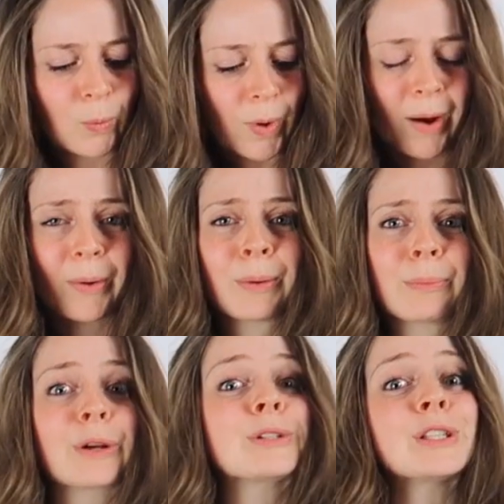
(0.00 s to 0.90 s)
Well,
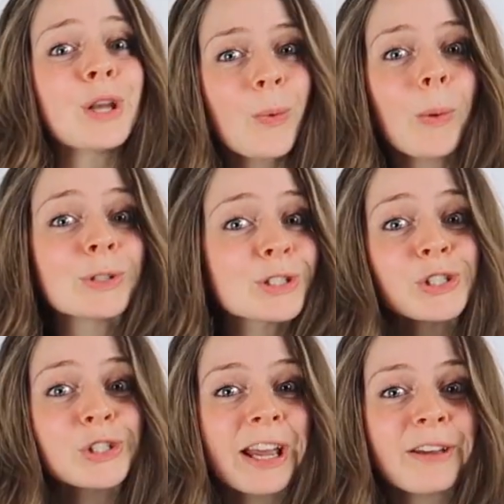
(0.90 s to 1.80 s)
because no one
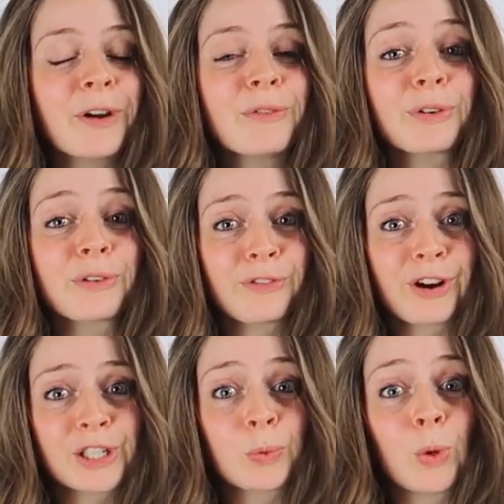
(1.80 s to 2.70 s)
wants to shave over a
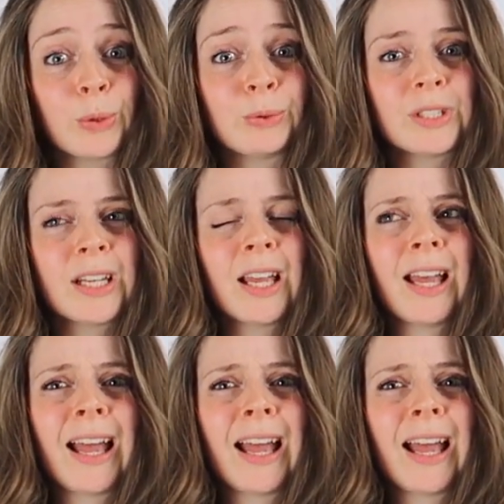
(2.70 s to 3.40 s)
fresh wound.